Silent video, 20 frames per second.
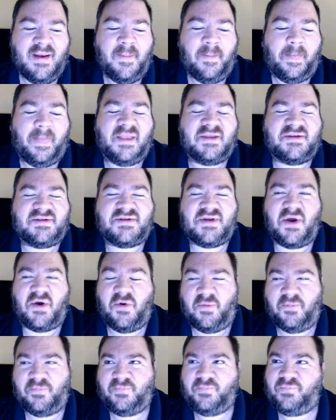
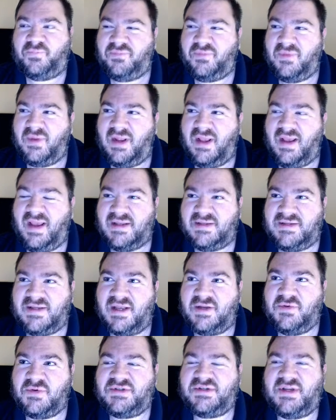So it's
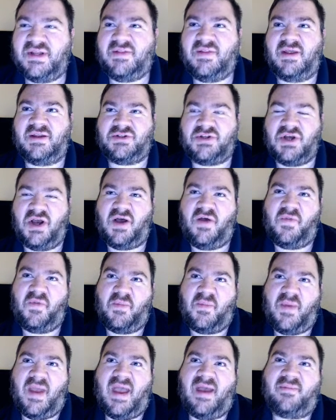interesting that John the
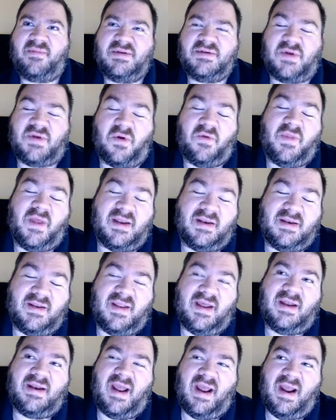Baptist, or
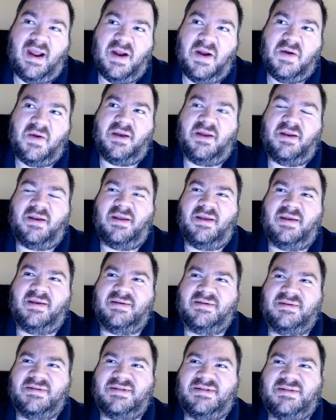that Herod
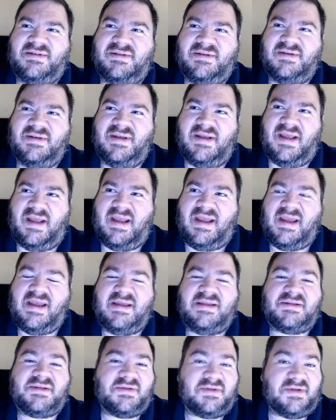
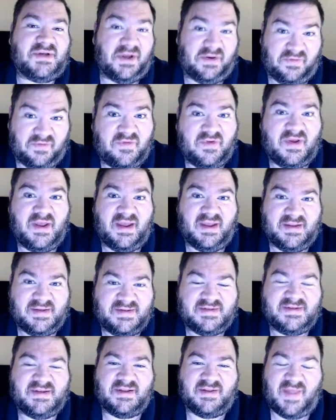he's
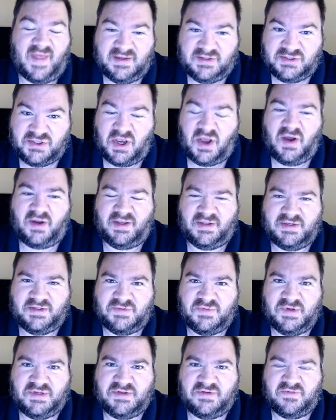convinced that John has
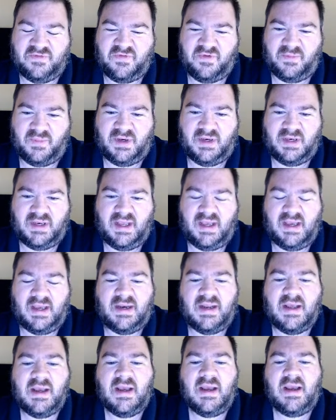risen from the
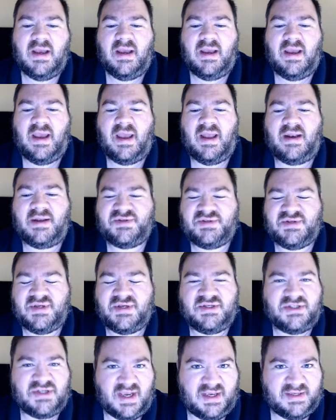dead. And it
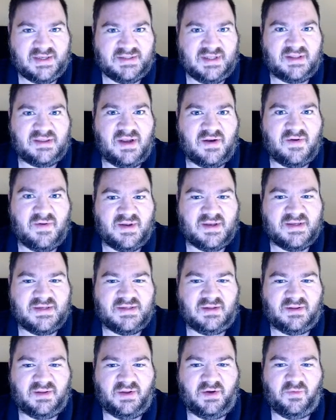suggests that there is
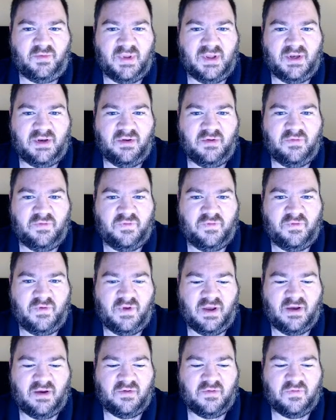a little bit of
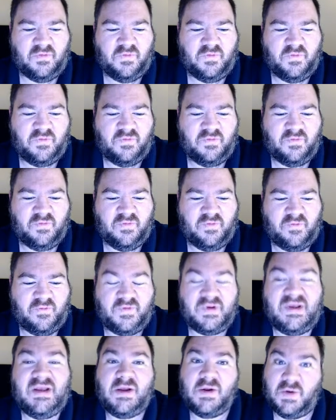
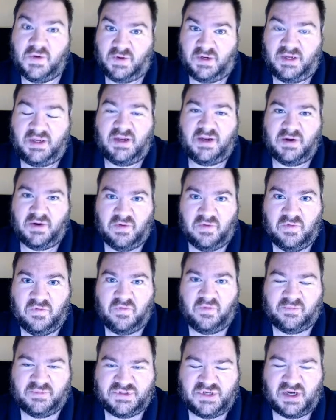fear here
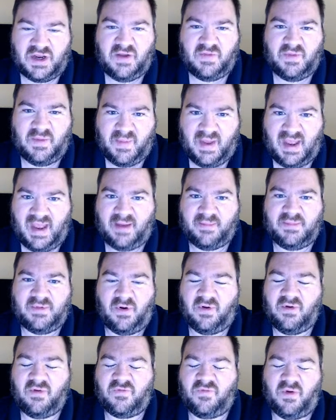from John the Baptist,
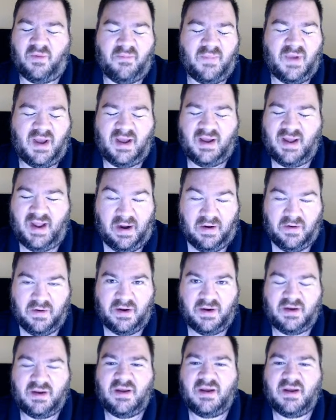or from Herod,